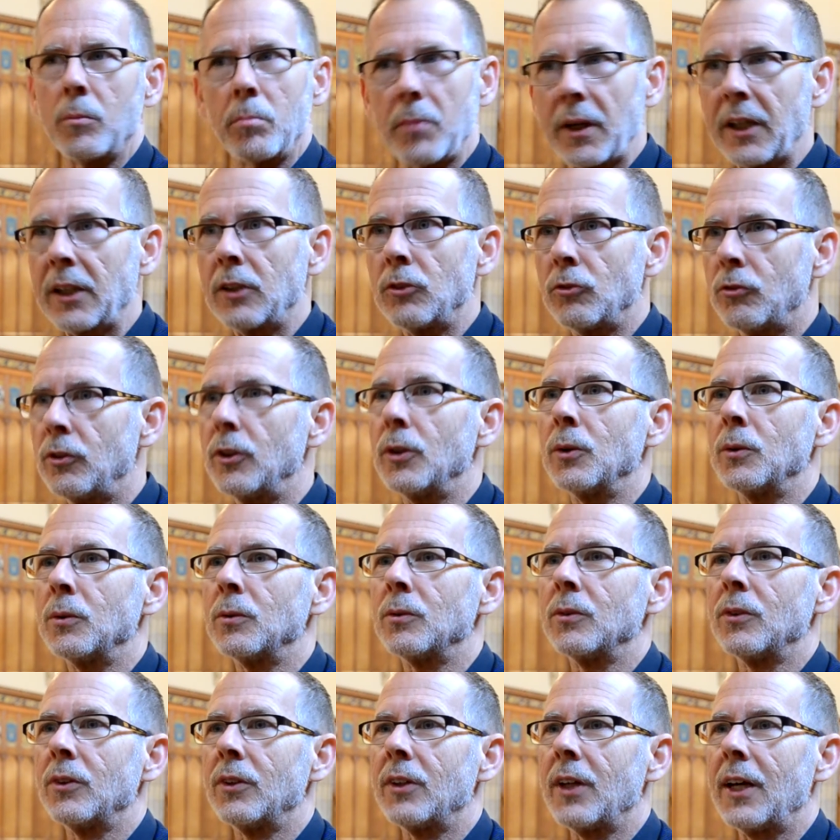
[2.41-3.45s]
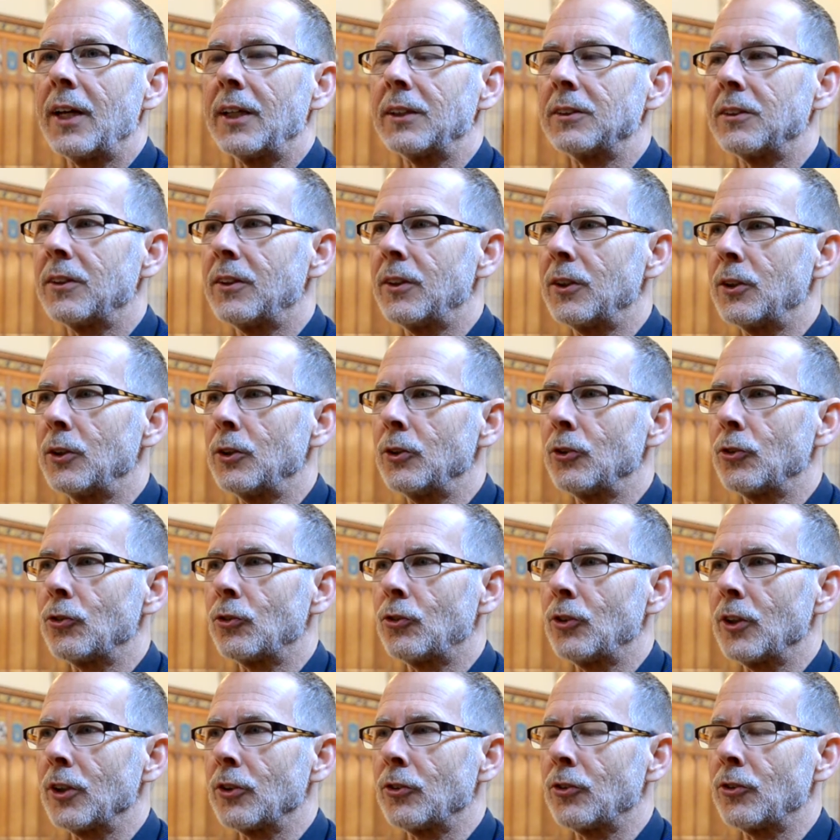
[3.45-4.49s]
main view, that there is
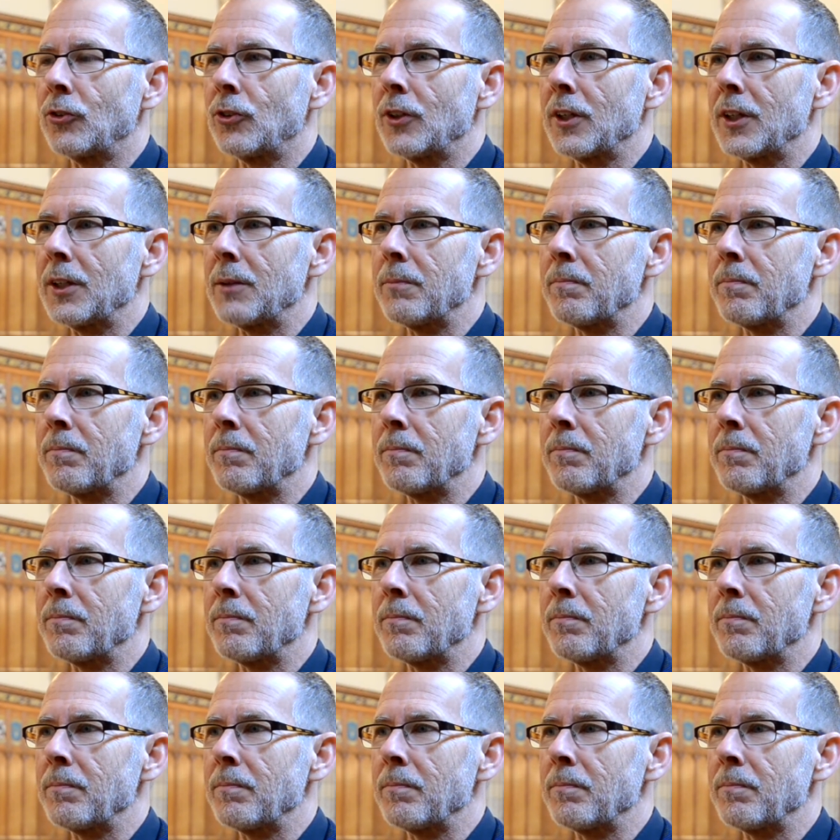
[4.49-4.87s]
just